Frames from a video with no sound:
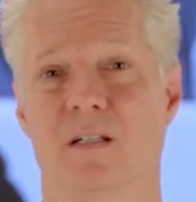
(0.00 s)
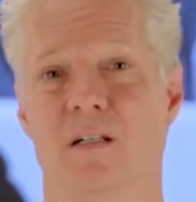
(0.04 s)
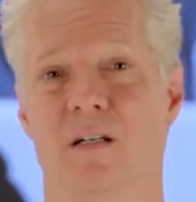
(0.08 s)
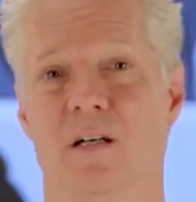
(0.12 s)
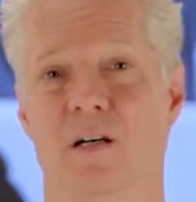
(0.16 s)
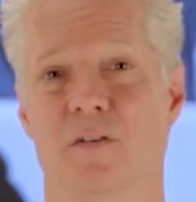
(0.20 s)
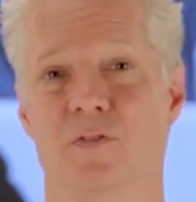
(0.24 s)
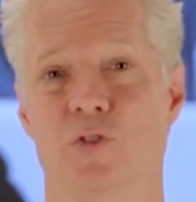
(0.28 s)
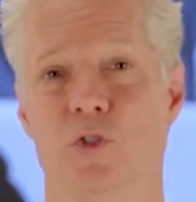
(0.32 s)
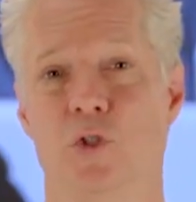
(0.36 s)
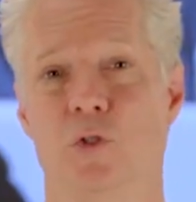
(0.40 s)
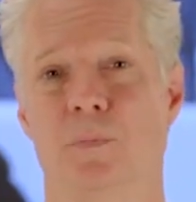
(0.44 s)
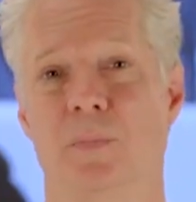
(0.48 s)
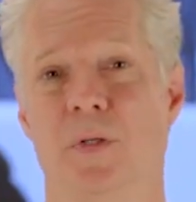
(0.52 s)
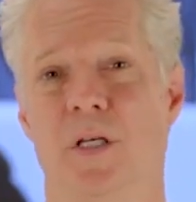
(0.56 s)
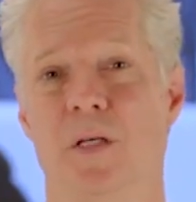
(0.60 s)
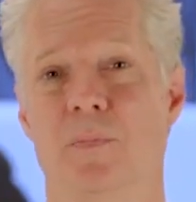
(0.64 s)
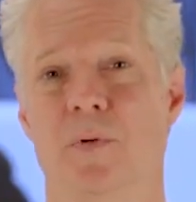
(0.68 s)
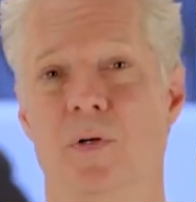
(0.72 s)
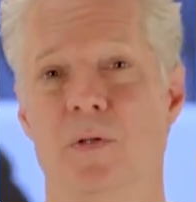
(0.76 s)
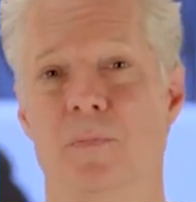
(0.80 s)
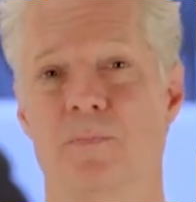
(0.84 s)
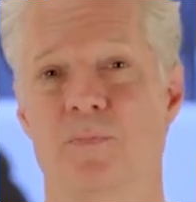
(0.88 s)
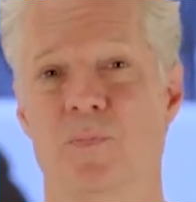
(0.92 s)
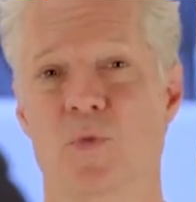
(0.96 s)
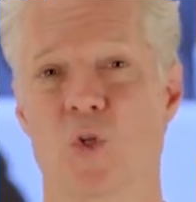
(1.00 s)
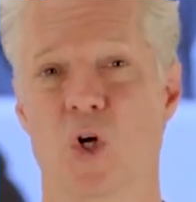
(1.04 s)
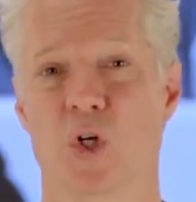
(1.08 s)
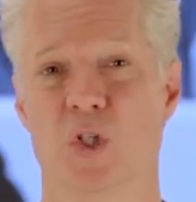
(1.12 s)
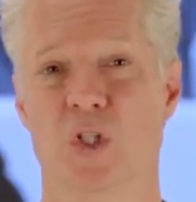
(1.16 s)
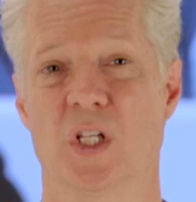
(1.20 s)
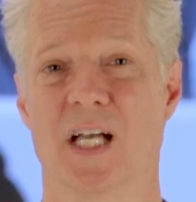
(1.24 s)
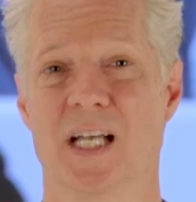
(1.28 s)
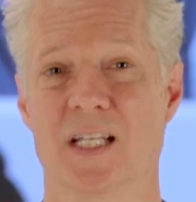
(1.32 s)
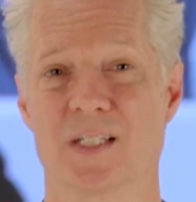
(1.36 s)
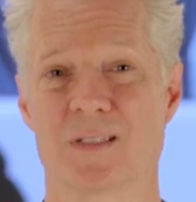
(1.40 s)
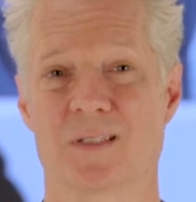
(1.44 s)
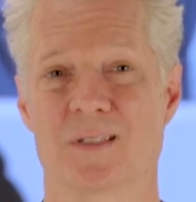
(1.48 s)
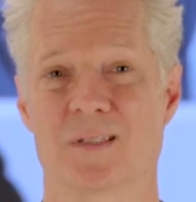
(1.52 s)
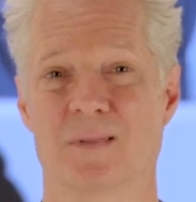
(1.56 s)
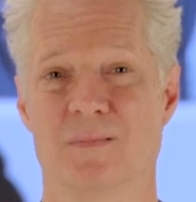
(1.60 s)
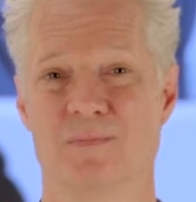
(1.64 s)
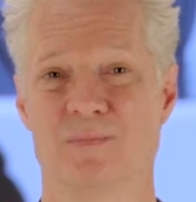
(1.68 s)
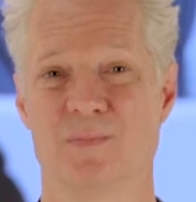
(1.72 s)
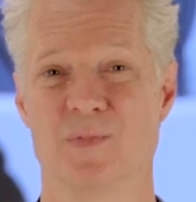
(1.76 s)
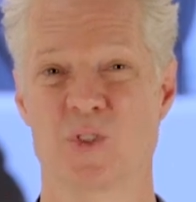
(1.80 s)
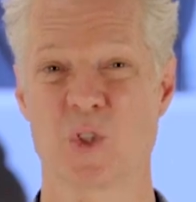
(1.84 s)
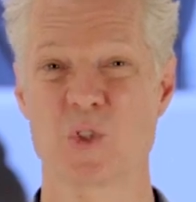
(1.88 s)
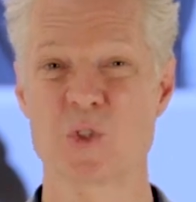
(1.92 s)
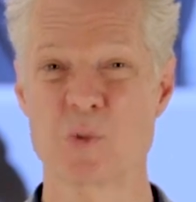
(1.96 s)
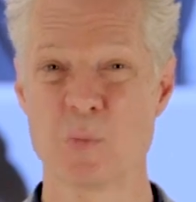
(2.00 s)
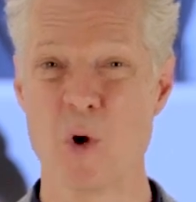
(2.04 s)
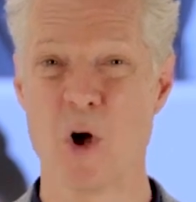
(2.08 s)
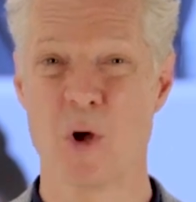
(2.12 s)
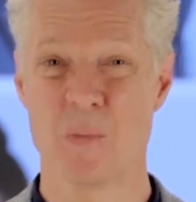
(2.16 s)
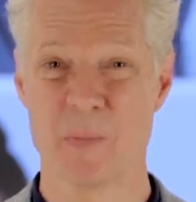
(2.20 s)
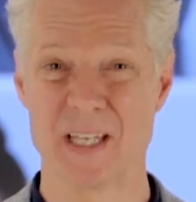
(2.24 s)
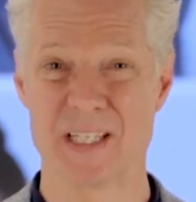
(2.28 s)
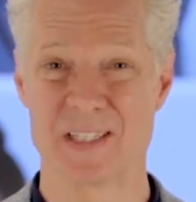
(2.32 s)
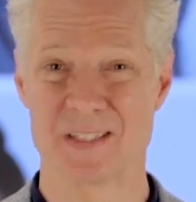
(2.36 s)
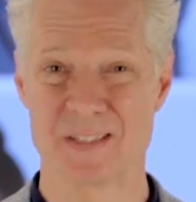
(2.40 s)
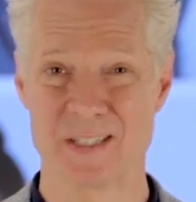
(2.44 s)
of 2 people or less. So small makes